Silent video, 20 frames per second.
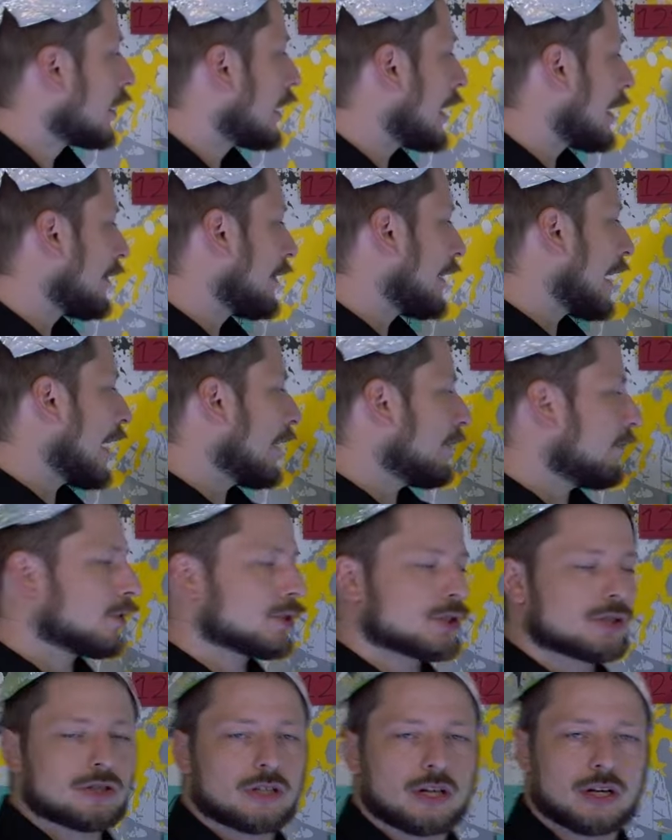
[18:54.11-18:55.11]
Now that
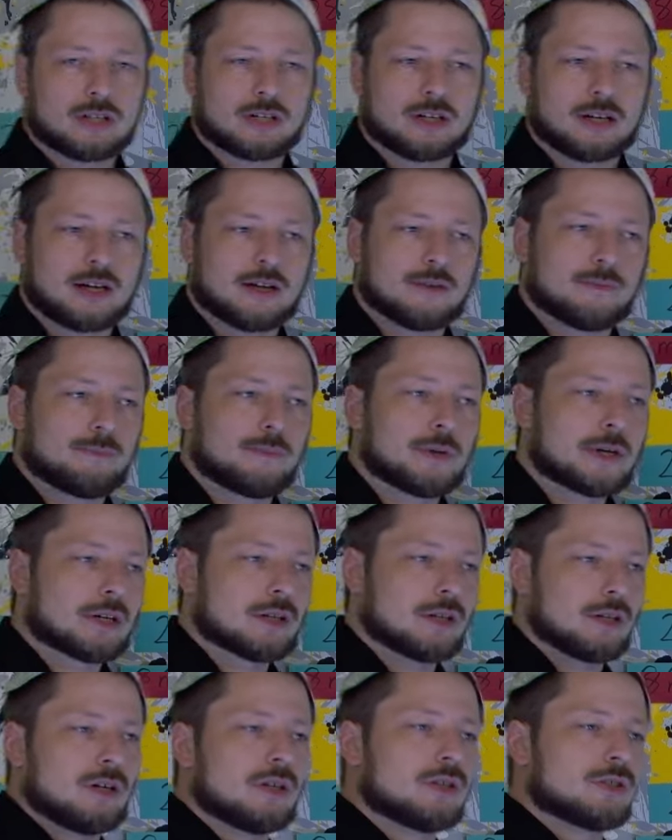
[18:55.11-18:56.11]
was not
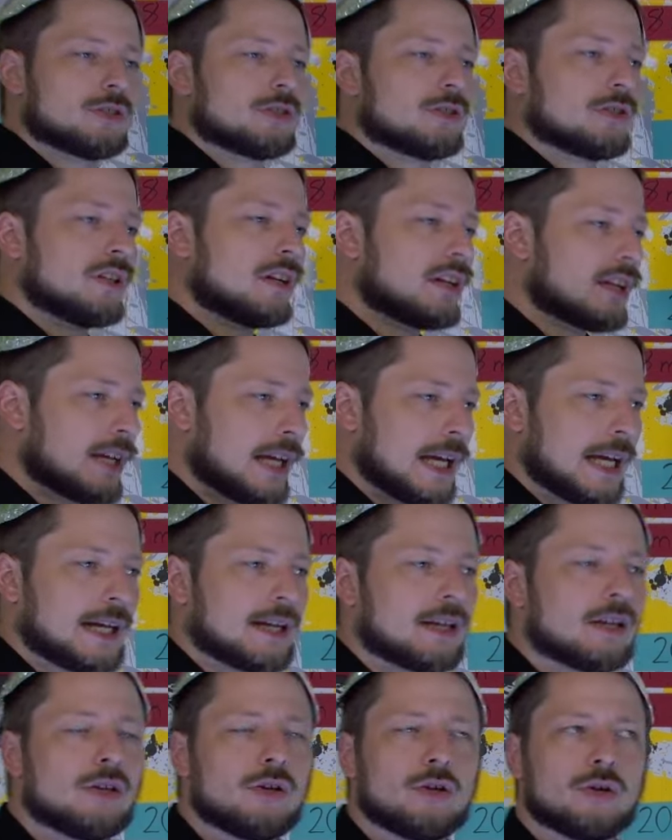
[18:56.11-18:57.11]
because the
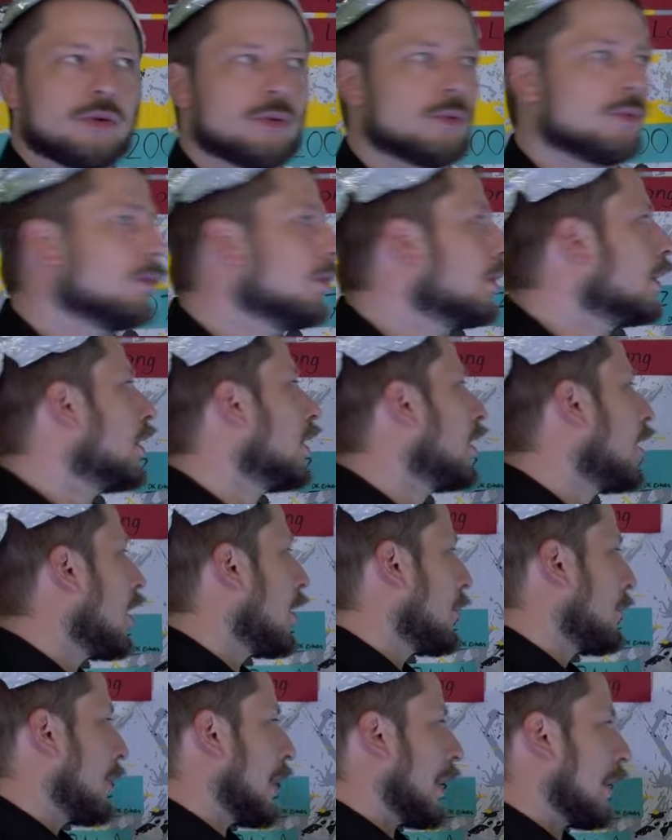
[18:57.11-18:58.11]
king knew
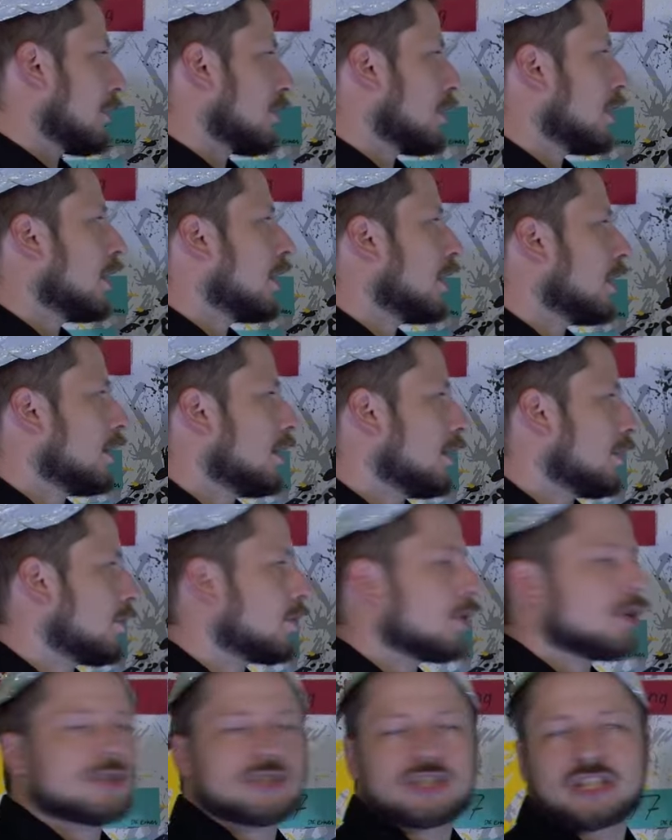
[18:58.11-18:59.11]
about the
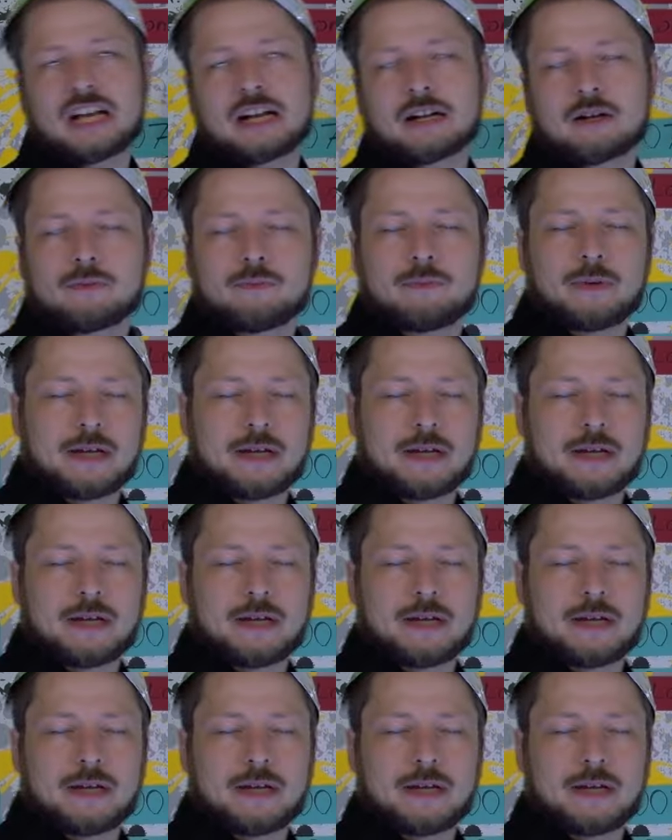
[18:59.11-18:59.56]
dirt Jacob